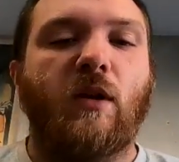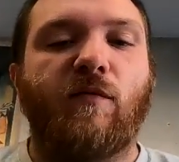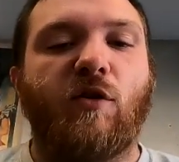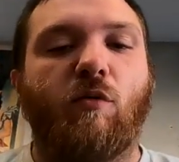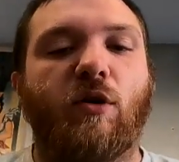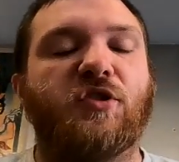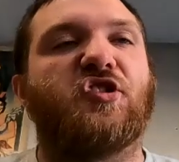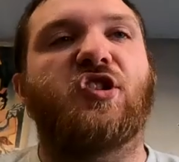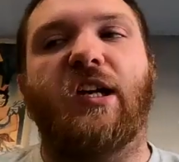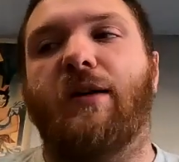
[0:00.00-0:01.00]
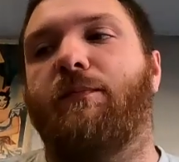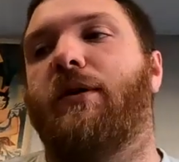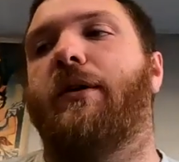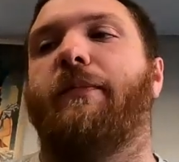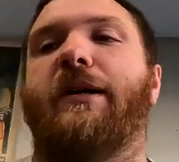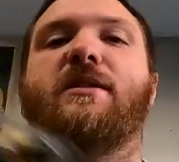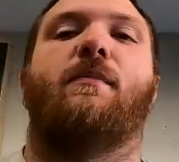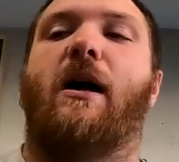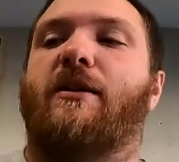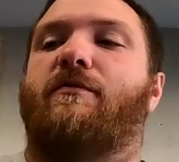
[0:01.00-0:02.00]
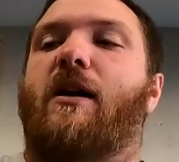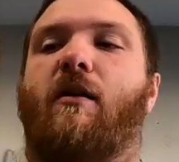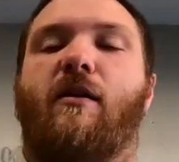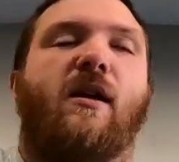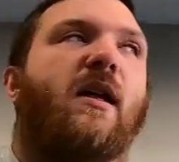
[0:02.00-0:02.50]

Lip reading: If you want to skip because the body's round,